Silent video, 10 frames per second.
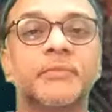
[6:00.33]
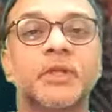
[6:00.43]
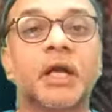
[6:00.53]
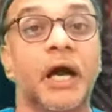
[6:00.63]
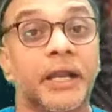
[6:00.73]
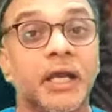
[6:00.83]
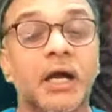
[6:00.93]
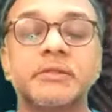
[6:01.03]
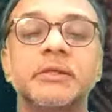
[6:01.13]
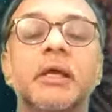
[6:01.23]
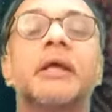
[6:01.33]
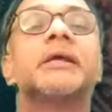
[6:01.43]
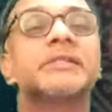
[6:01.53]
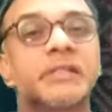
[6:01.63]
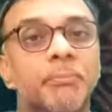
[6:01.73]
Karakas.
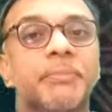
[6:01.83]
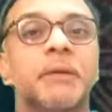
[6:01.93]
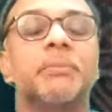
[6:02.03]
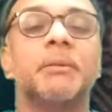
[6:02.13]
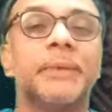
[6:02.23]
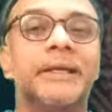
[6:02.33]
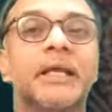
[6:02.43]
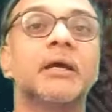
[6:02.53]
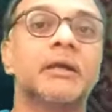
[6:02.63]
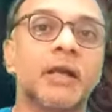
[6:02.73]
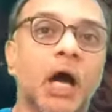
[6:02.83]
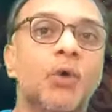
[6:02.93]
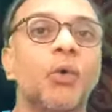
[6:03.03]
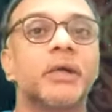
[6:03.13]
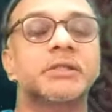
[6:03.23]
Some people may take
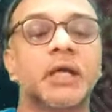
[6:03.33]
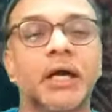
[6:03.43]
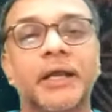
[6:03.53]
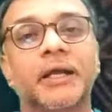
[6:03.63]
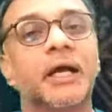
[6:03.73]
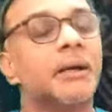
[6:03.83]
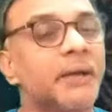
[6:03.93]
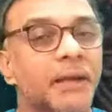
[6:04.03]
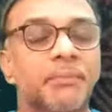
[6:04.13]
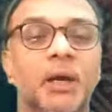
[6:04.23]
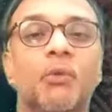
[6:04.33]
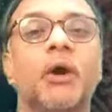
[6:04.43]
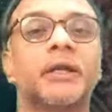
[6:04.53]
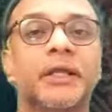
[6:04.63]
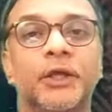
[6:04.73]
Rahu as the Karaka and may
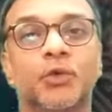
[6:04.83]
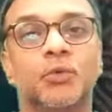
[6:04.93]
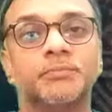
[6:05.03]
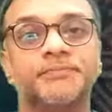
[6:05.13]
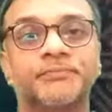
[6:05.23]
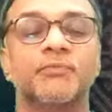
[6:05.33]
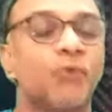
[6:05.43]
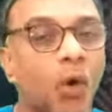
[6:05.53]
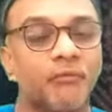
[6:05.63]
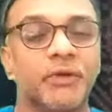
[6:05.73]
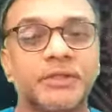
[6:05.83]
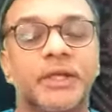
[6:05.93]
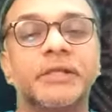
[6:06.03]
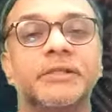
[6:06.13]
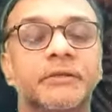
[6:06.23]
avoid Ketu for obvious
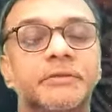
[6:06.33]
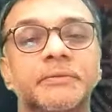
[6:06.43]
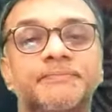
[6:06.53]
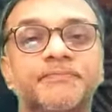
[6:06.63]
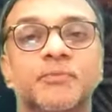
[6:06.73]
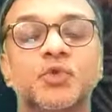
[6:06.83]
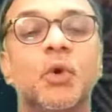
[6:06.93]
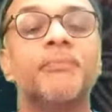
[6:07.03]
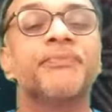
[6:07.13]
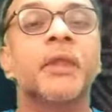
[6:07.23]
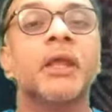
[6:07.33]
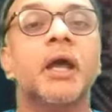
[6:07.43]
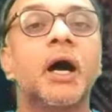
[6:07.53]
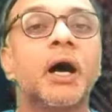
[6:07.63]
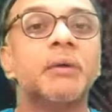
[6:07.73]
reasons. So,
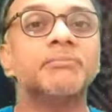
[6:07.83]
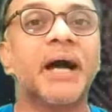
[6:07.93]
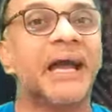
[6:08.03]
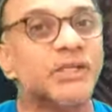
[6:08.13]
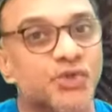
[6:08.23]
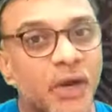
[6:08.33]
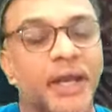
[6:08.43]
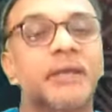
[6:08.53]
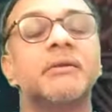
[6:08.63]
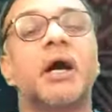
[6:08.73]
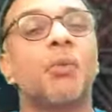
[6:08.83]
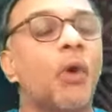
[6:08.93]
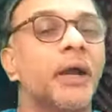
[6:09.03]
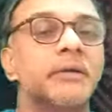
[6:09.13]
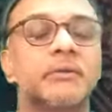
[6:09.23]
I try and
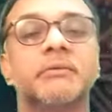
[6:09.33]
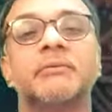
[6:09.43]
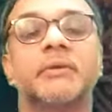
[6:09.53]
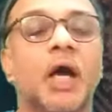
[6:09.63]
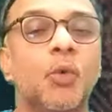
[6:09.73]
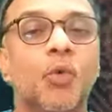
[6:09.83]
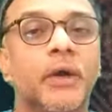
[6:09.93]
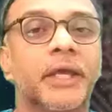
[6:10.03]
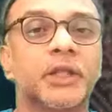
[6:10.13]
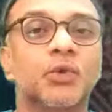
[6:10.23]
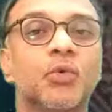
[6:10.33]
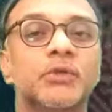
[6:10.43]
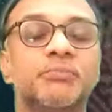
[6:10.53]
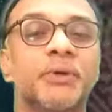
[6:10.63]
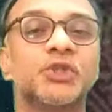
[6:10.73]
avoid Rahu or Ketu,
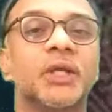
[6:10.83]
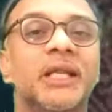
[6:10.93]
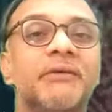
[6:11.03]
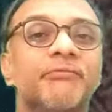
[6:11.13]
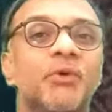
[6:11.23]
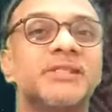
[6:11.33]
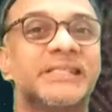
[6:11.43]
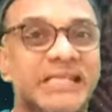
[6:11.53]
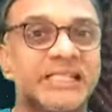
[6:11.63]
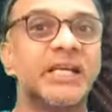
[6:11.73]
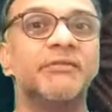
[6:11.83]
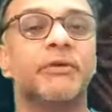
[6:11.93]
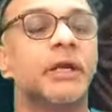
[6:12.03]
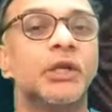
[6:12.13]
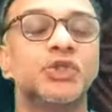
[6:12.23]
especially for sensitive
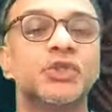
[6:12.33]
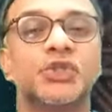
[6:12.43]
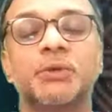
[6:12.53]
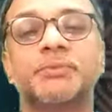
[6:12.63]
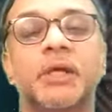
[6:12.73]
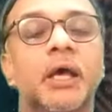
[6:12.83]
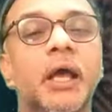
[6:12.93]
relationships,